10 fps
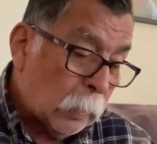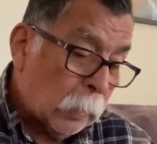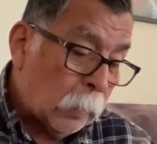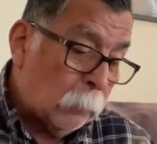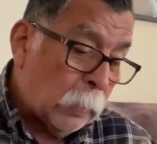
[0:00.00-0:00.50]

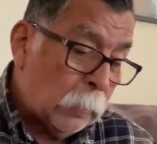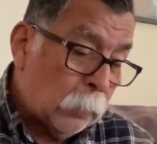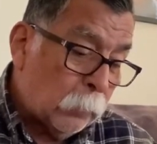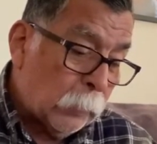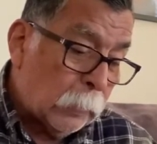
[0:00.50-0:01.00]
"I
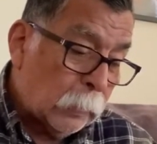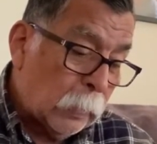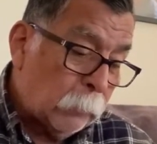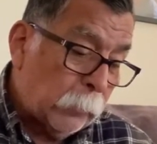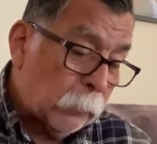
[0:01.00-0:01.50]
command you in the
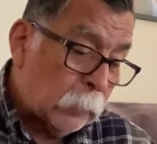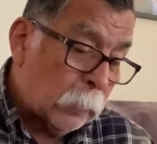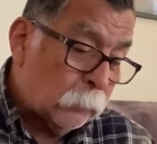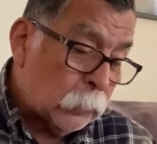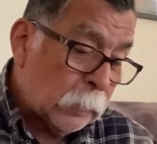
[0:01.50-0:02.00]
name of
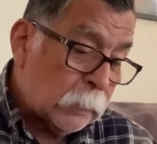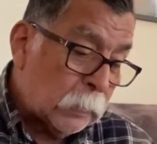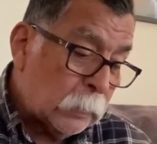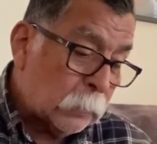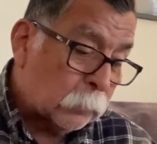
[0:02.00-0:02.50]
Jesus